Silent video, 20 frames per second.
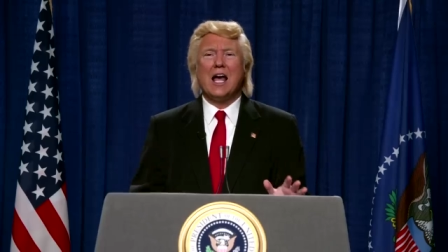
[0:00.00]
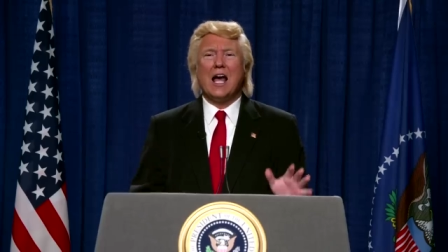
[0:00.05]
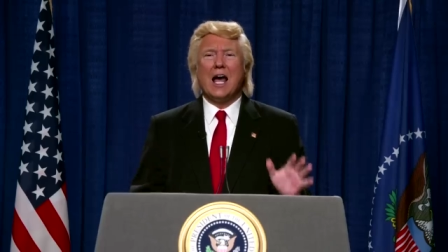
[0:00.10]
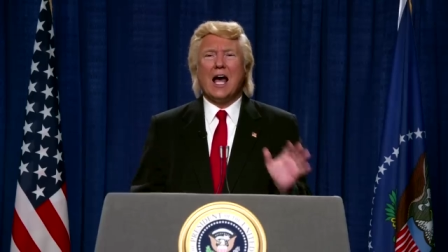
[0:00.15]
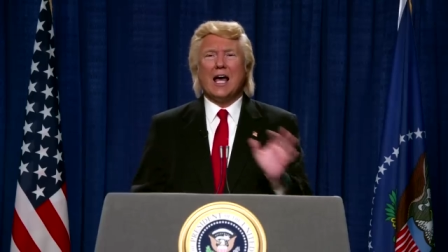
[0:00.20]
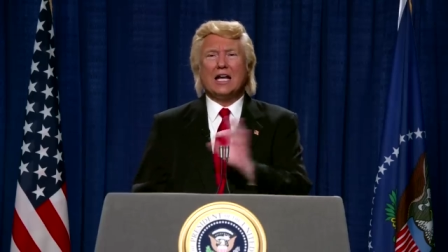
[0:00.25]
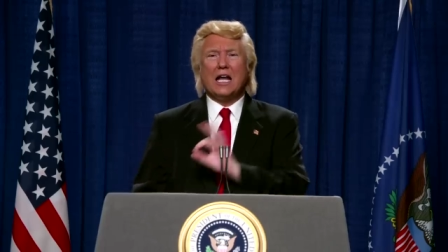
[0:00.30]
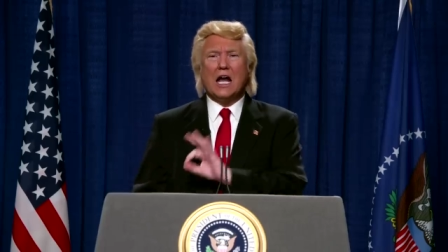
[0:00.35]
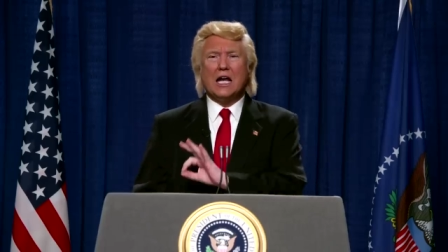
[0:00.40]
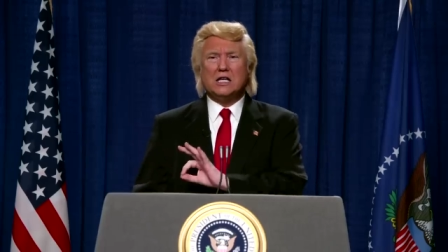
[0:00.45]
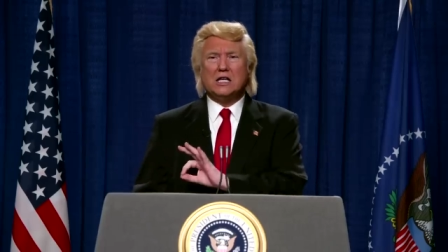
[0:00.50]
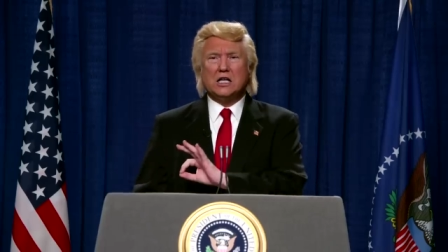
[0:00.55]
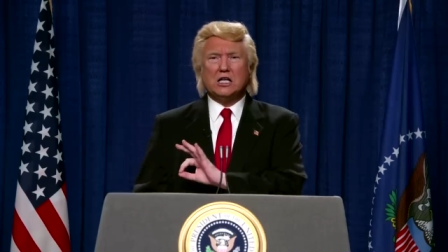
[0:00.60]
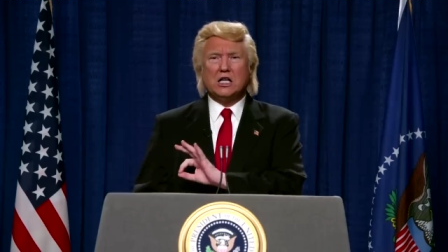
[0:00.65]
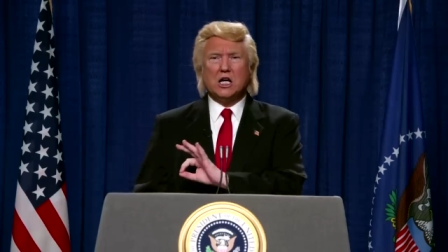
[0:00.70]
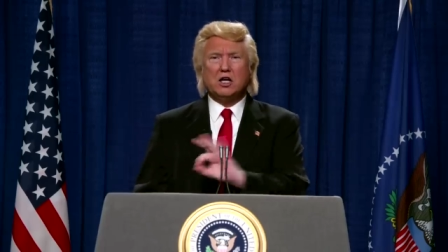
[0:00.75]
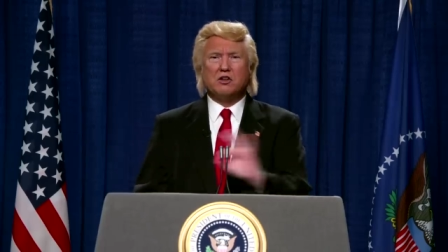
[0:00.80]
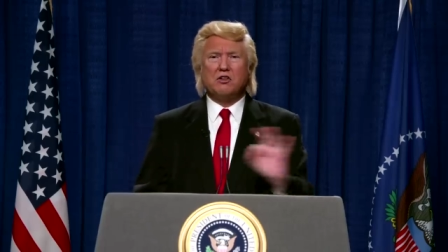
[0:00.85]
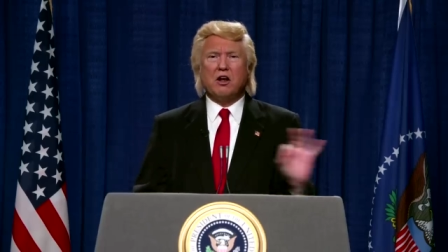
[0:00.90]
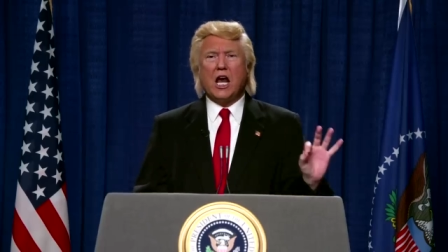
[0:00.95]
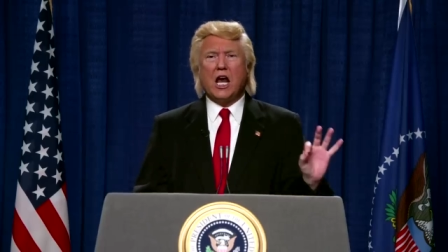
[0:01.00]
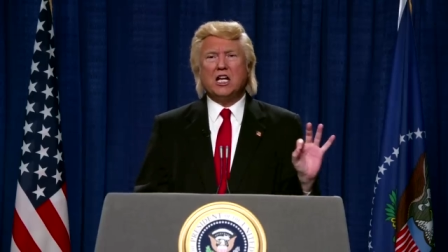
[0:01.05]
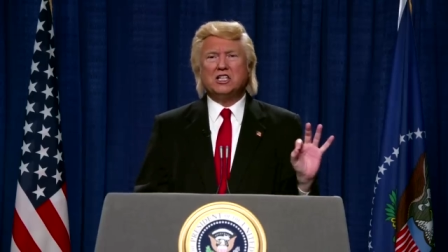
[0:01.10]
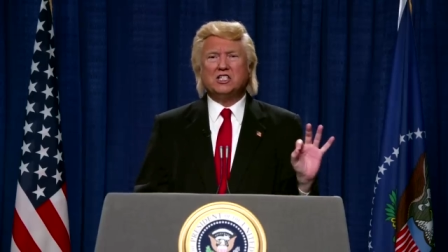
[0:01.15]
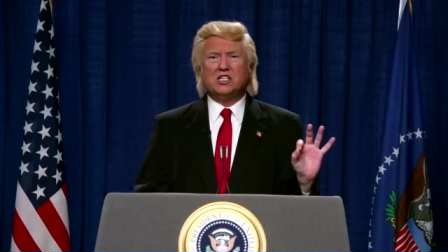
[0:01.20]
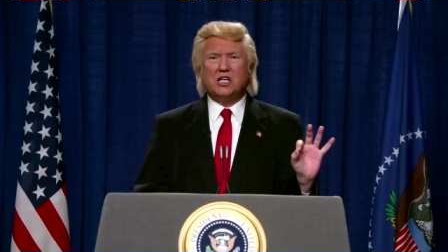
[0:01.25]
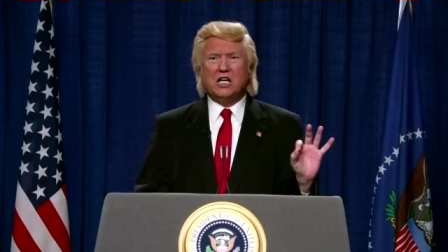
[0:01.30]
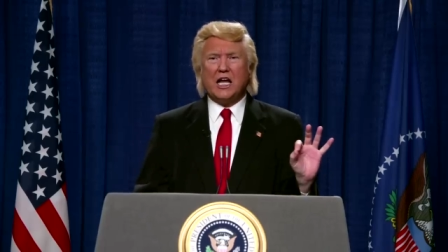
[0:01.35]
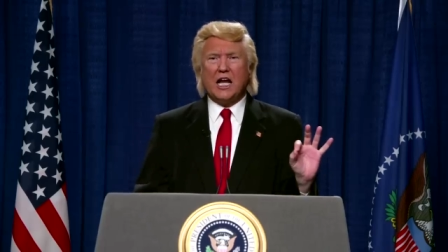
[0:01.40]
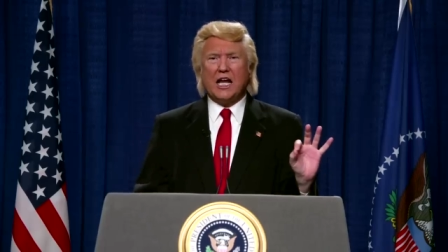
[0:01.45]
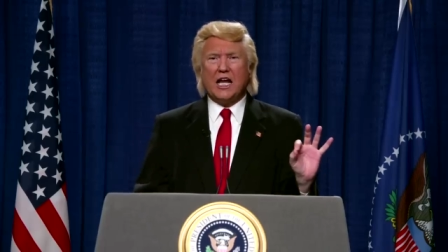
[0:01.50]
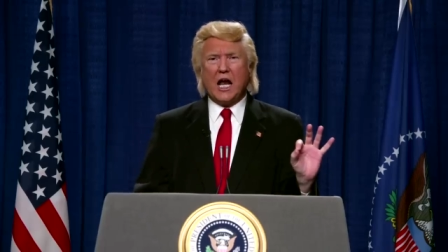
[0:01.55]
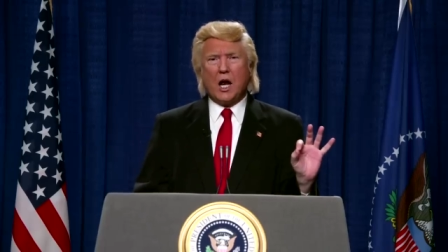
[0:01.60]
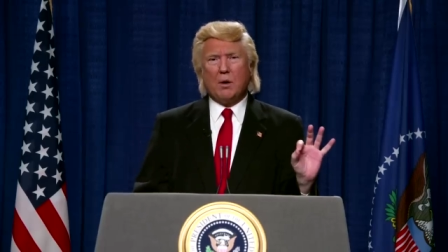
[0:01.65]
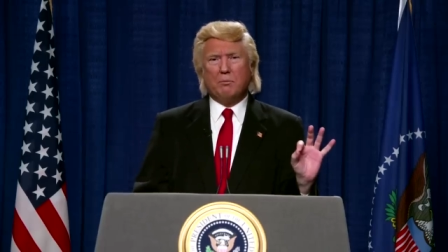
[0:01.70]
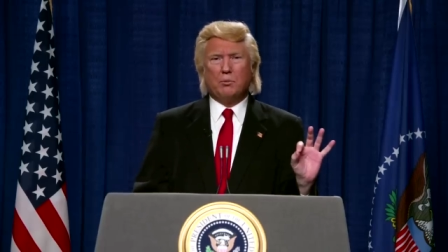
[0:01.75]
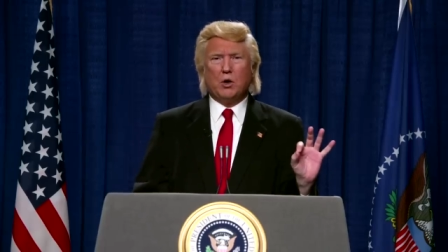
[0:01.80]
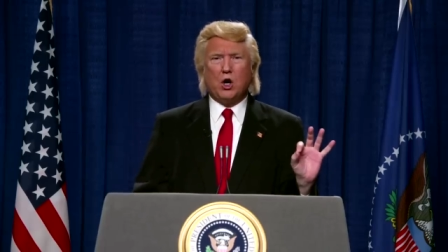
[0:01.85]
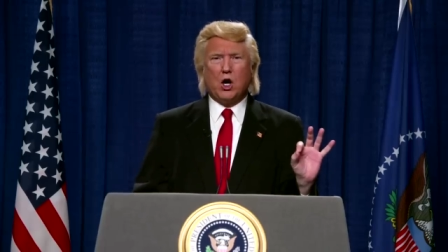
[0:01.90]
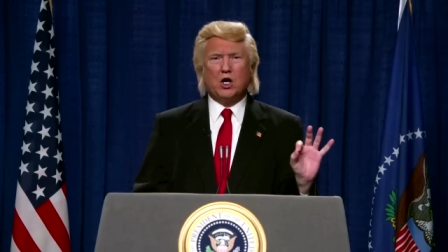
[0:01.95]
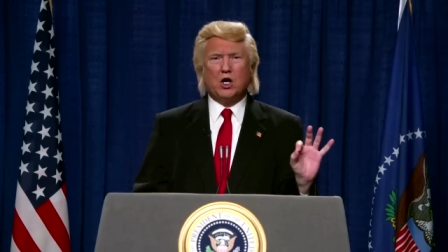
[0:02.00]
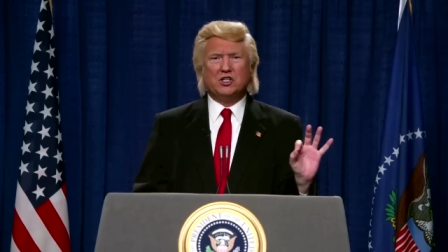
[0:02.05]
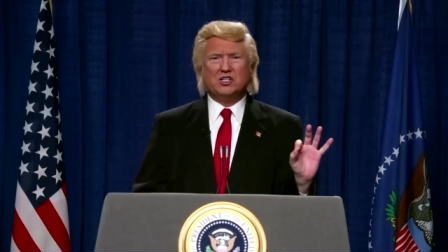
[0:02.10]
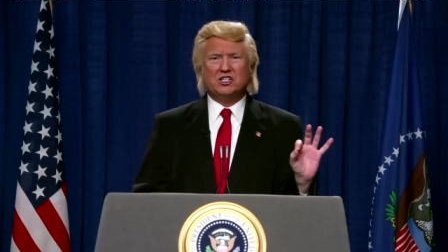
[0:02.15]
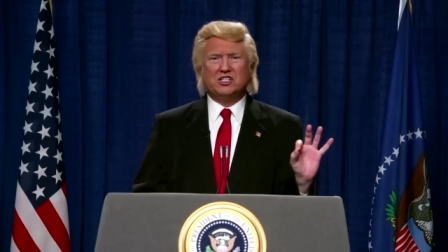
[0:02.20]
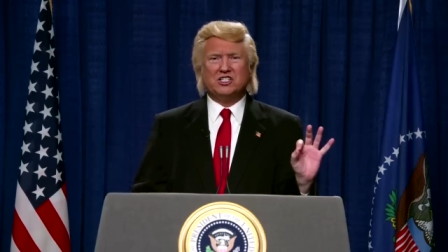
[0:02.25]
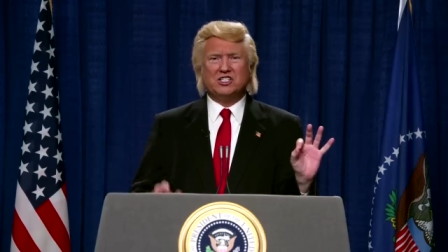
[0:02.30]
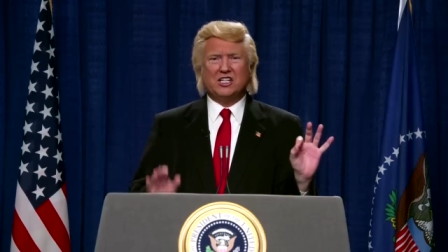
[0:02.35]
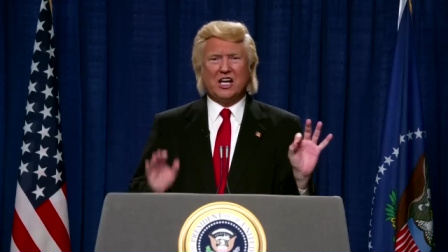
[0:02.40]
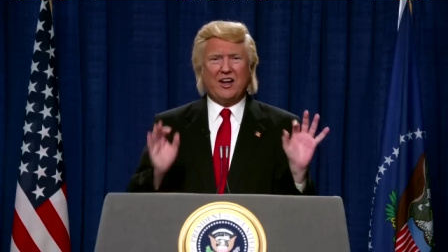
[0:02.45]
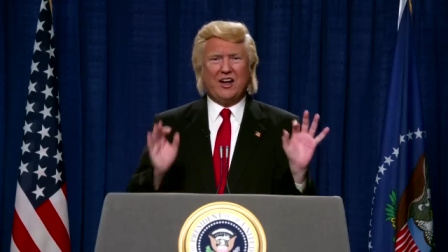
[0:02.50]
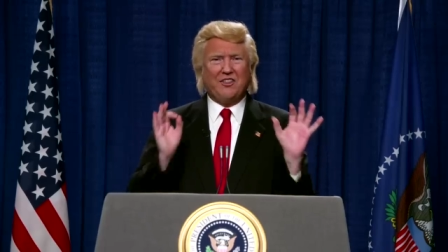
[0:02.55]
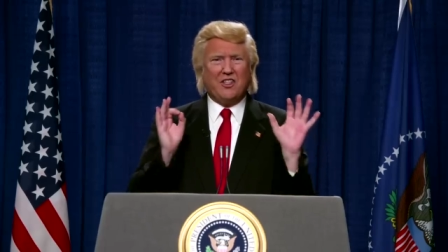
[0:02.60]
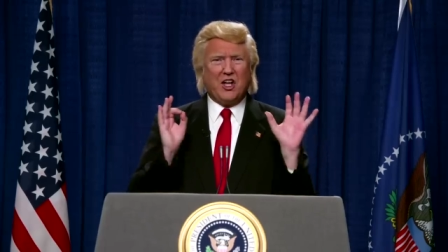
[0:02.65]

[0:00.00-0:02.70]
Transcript: I'd like to congratulate Albertans on